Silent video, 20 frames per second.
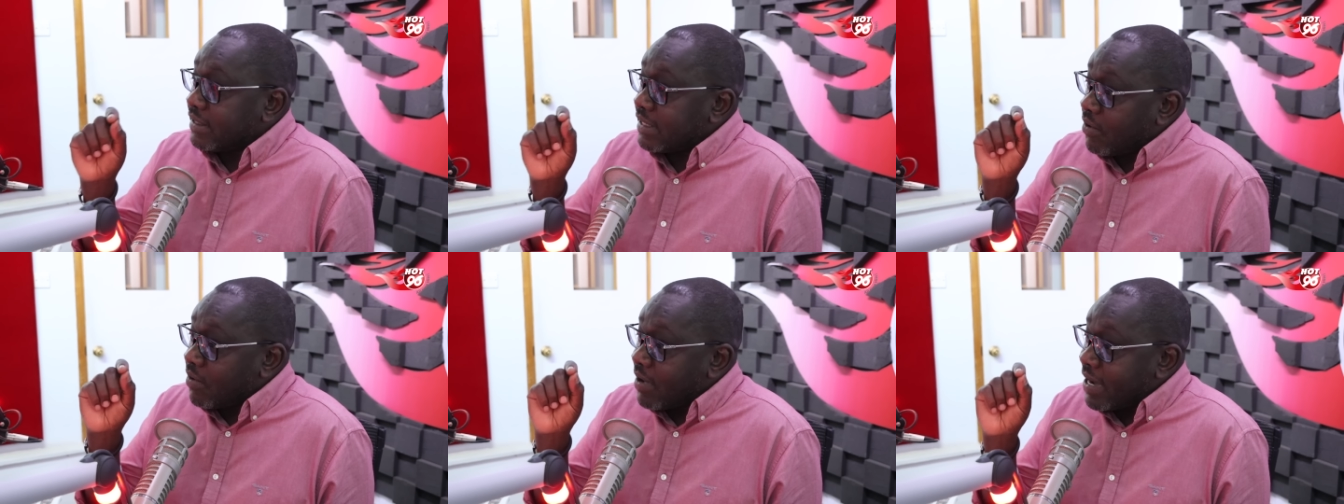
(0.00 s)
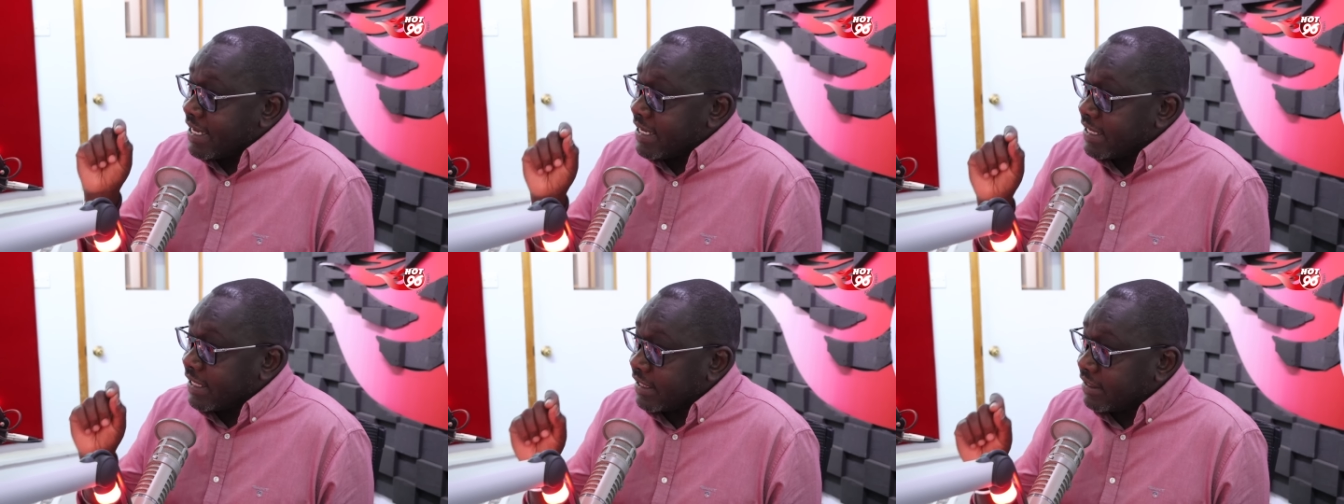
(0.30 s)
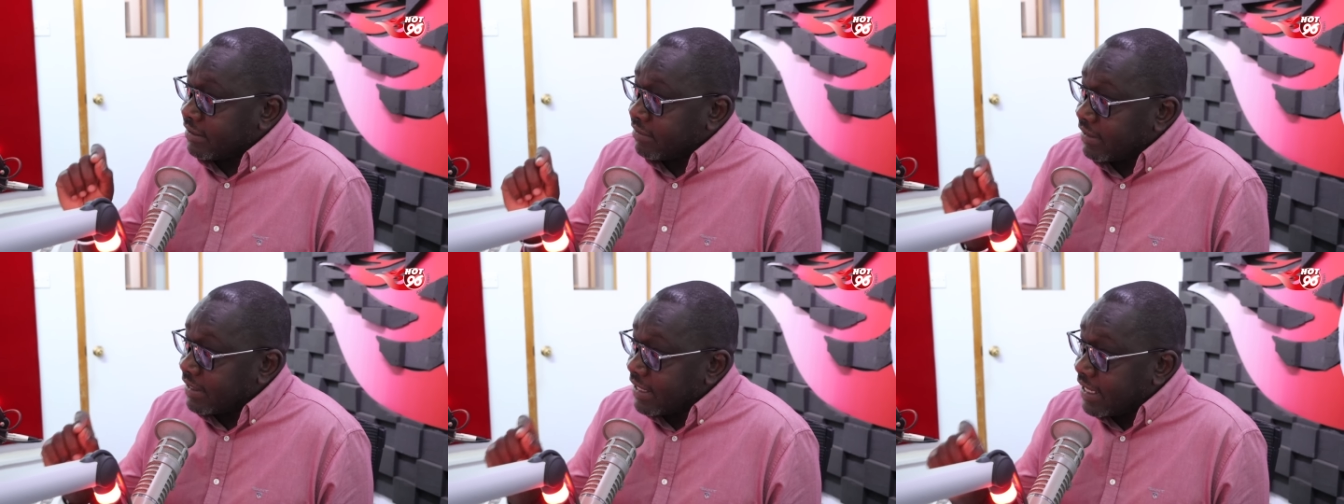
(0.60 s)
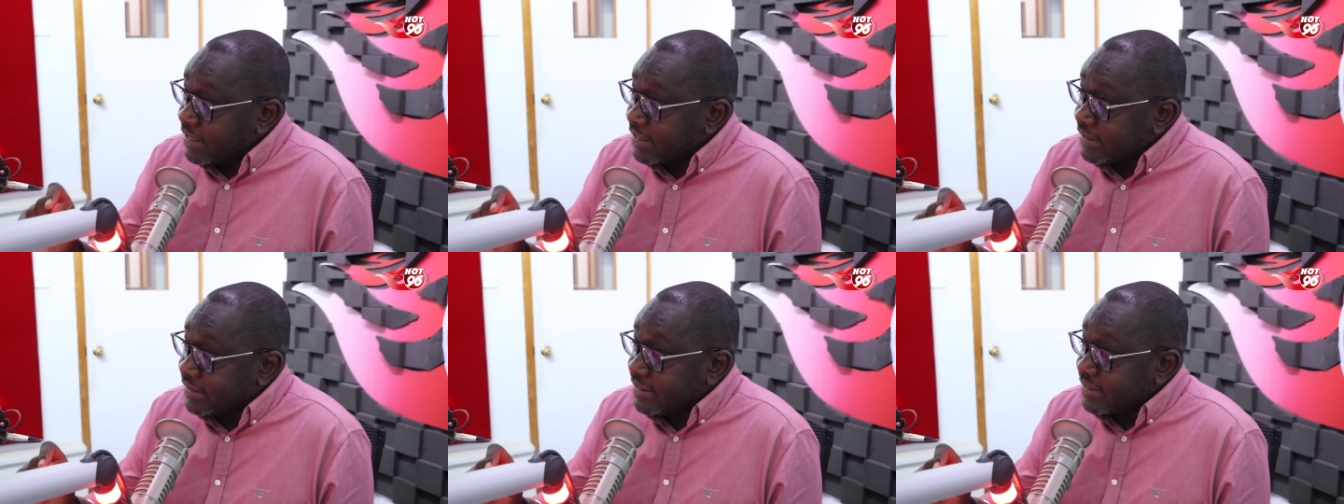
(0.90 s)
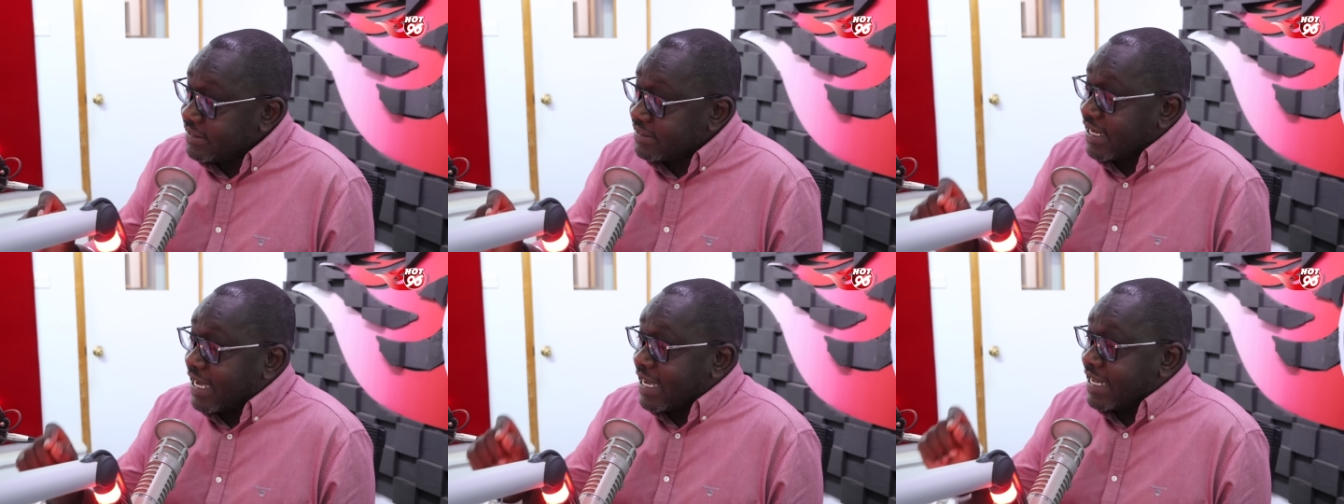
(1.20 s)
There were
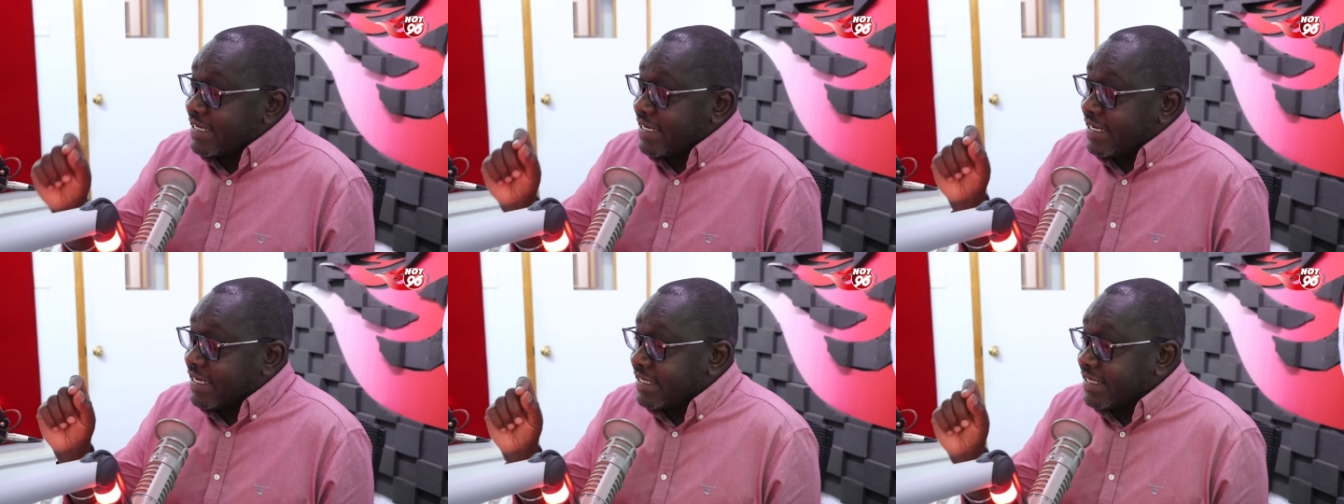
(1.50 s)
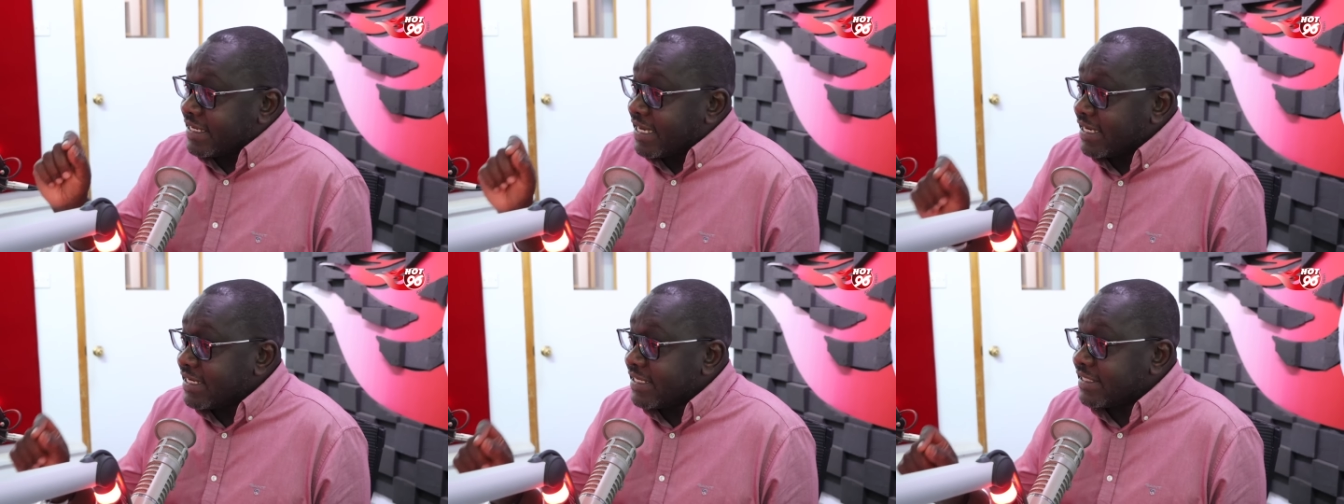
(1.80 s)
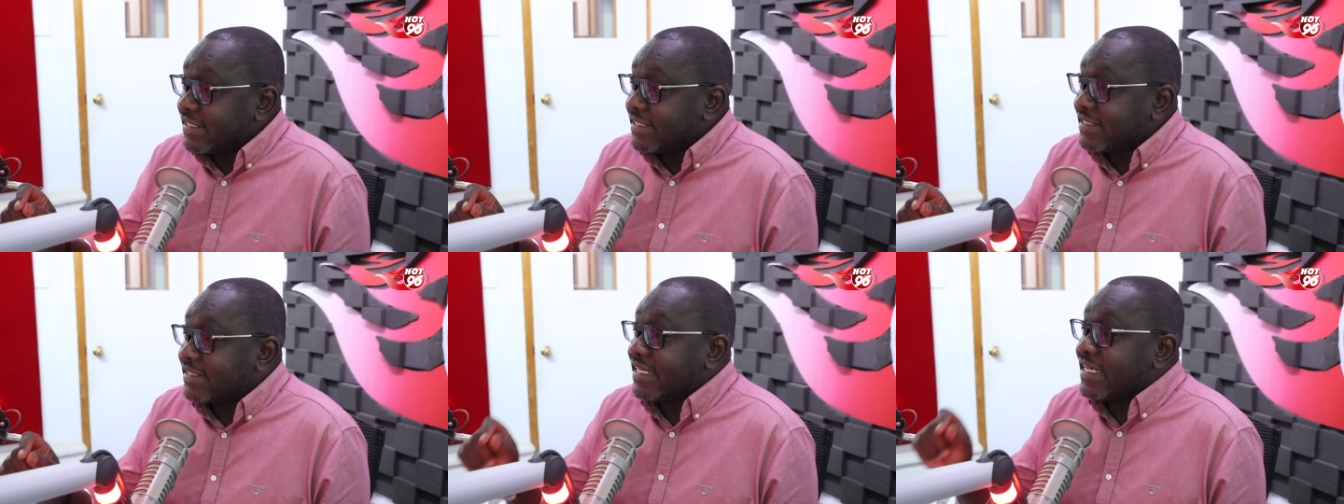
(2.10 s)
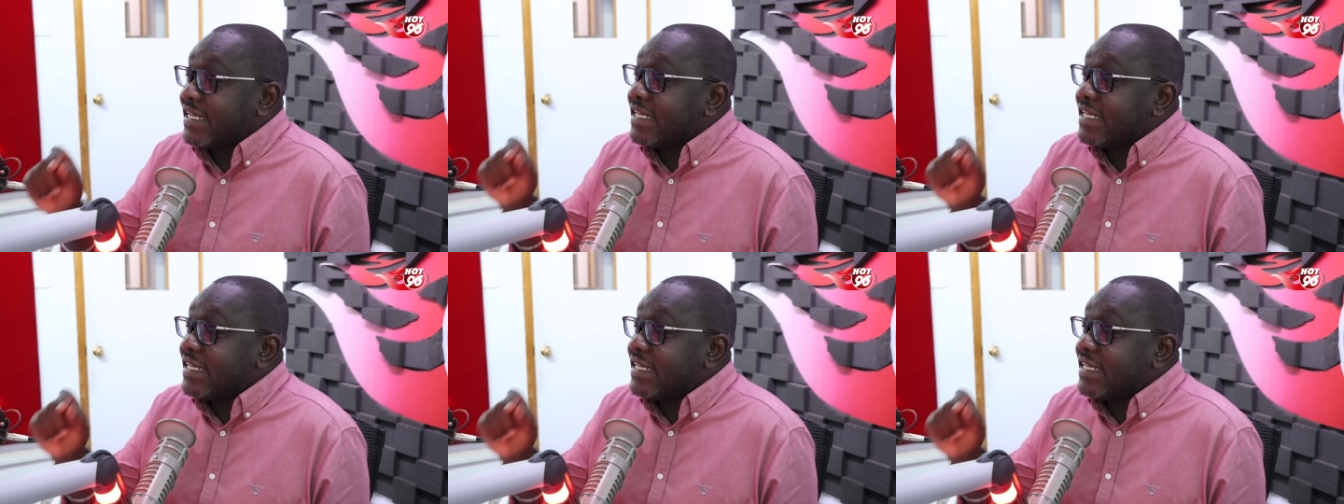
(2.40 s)
irregularities and illegalities